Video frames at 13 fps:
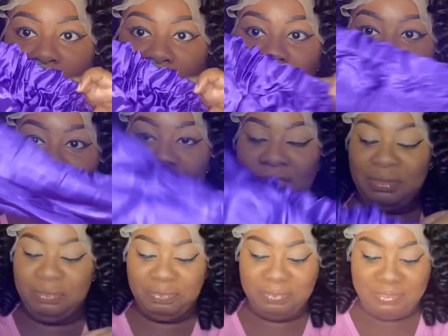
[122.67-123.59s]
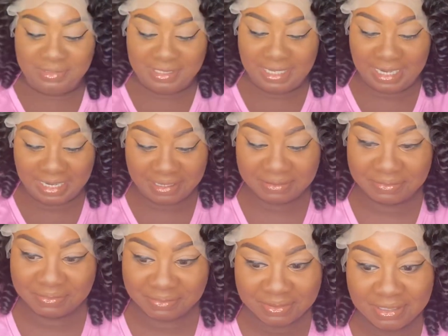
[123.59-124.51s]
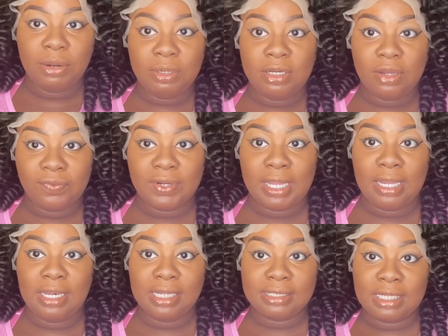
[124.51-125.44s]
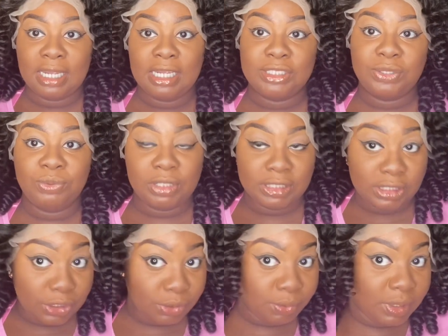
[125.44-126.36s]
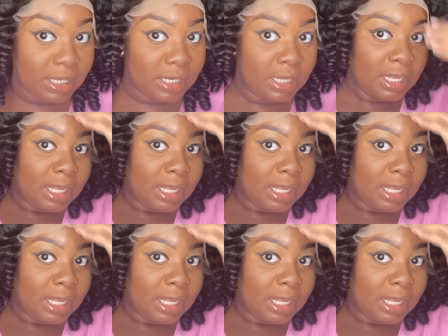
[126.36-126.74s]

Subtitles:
Oh yeah, yeah. Oh, enough of that. Let's get into this unit.